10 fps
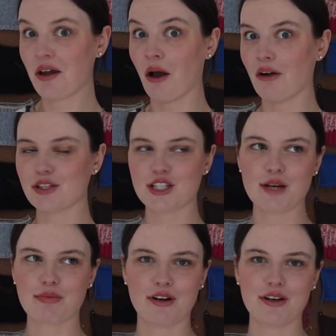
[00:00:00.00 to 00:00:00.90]
Hopefully she
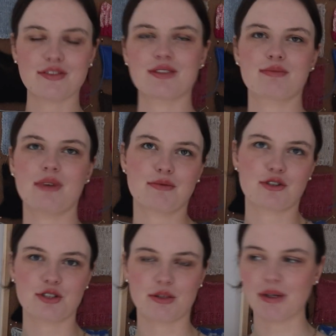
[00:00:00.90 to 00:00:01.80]
approves. I'm
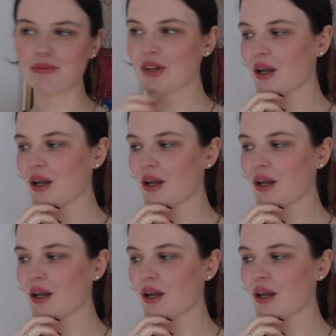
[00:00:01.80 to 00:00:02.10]
sure she will.